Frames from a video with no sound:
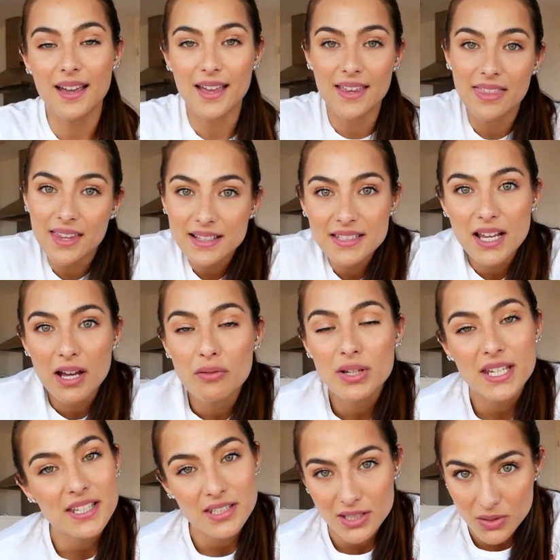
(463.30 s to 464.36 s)
And that's how
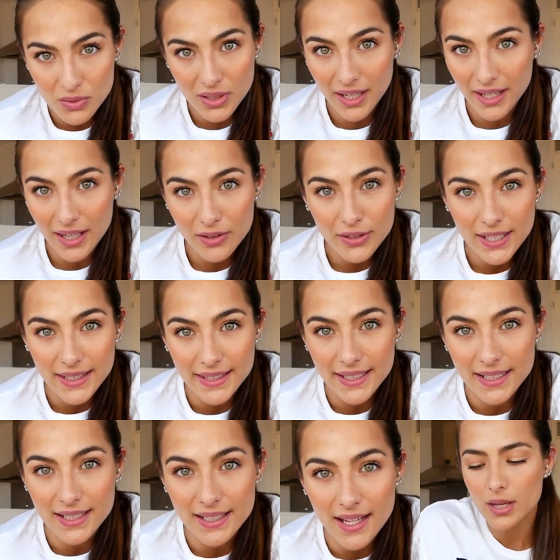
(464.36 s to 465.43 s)
easy you can
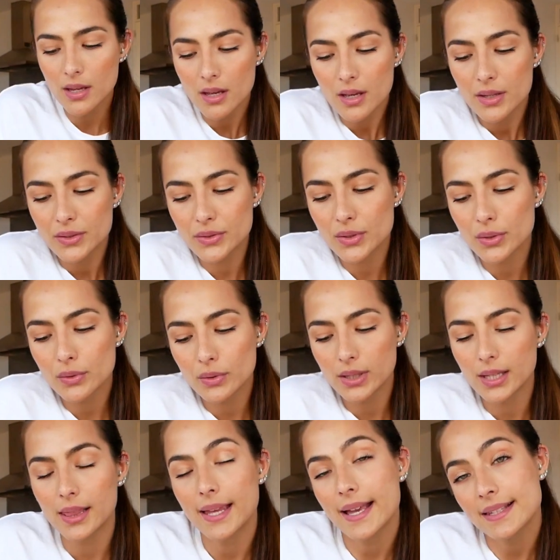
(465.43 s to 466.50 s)
calculate it. So
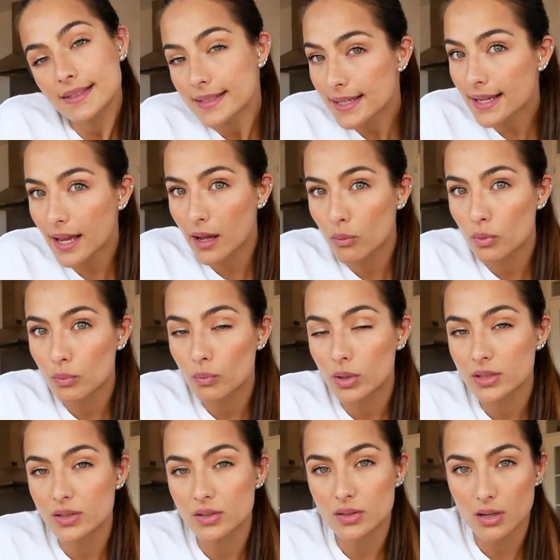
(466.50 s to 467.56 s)
the last thing I would
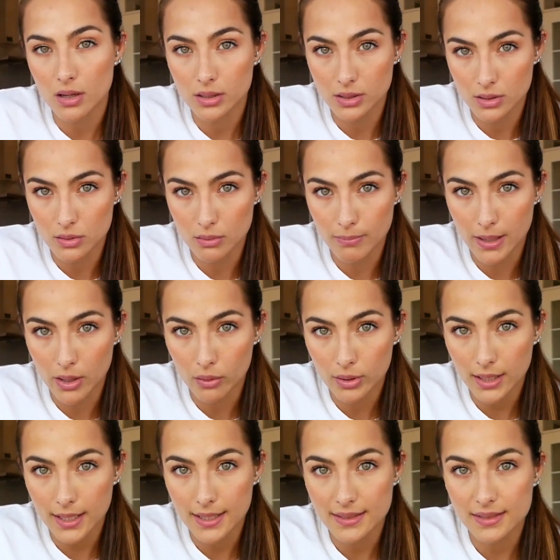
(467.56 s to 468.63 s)
want to talk to you
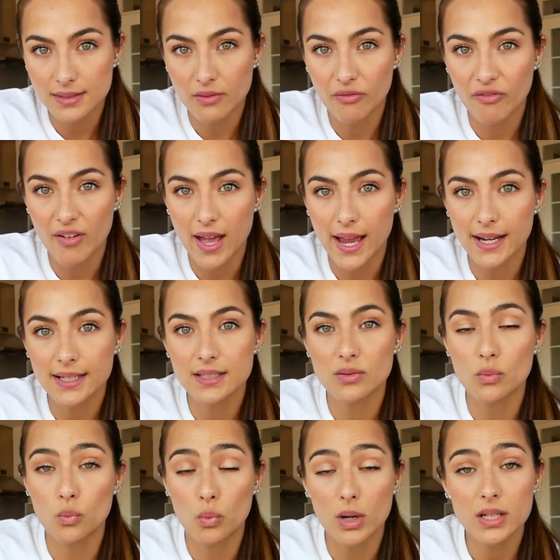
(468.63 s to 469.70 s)
about is the fact,
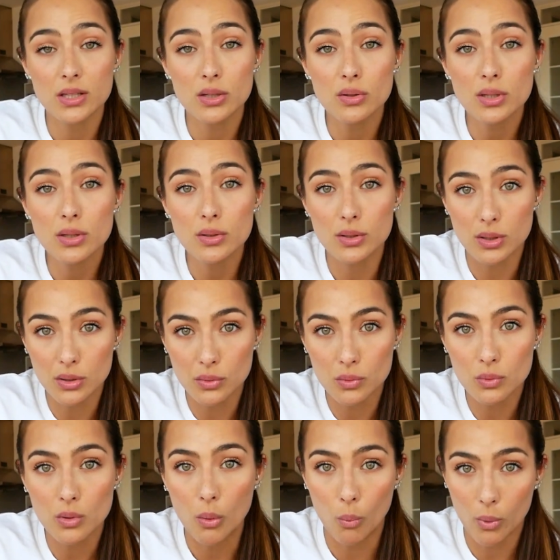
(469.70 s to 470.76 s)
what do you
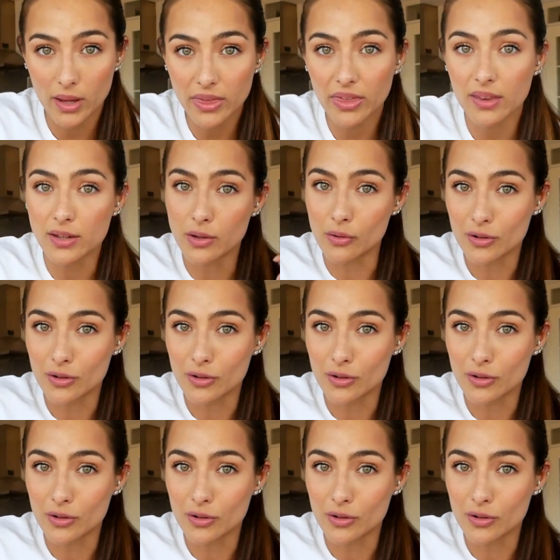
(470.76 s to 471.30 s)
do with